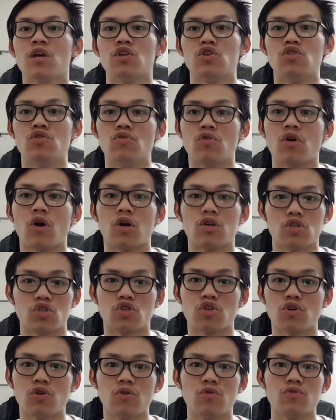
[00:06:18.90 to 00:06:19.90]
you
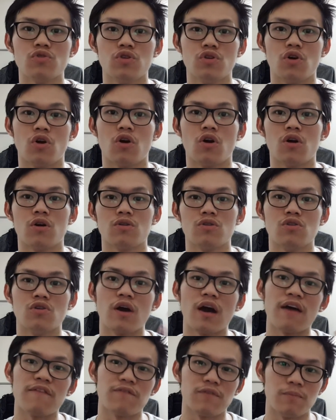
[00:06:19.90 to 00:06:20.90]
control your,
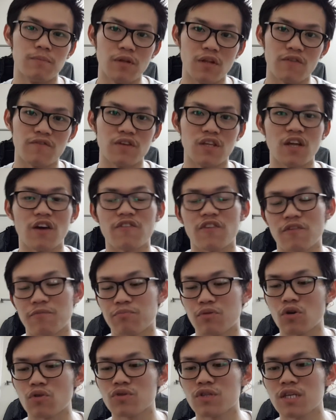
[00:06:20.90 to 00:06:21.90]
have a bit of enough of
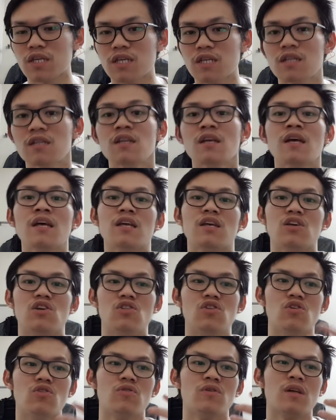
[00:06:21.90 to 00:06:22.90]
protein,
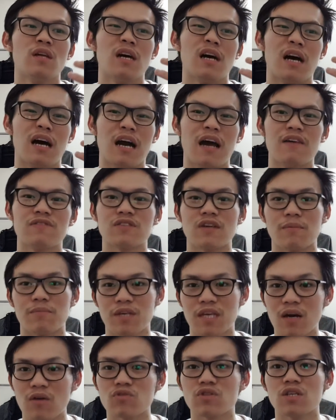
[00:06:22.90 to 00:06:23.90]
have some
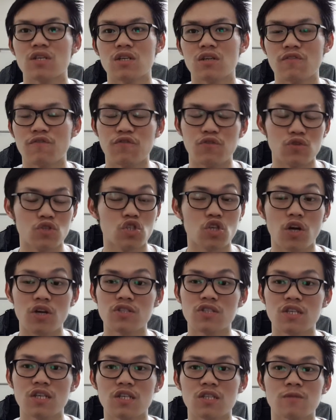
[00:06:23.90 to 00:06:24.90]
healthier food
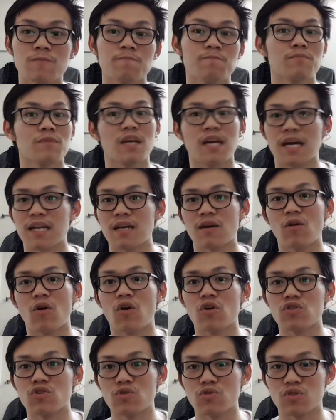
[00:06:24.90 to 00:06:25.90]
choices, cut out
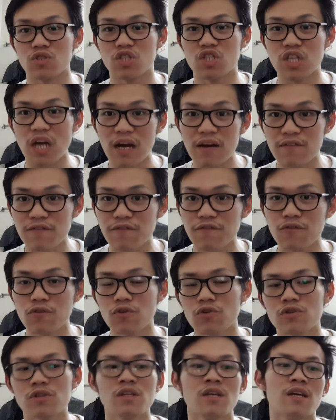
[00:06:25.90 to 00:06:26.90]
all those junk
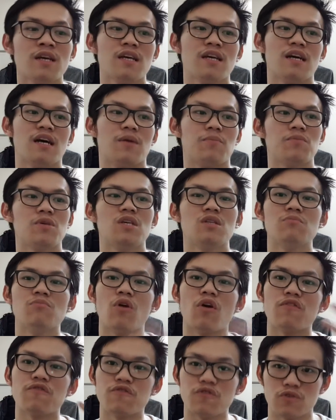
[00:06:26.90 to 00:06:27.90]
food, eat
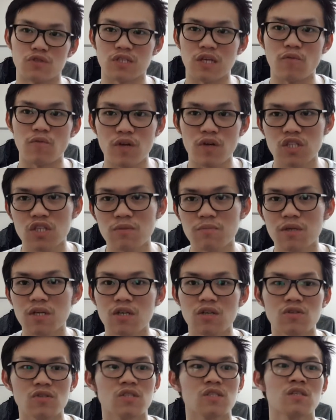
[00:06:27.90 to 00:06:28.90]
more fruits and
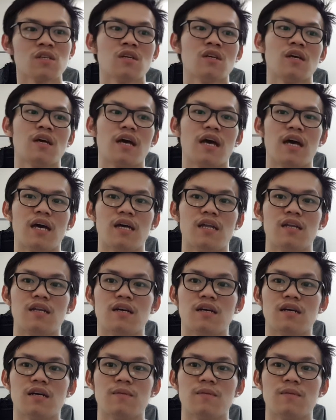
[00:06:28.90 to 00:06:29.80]
vegetables, and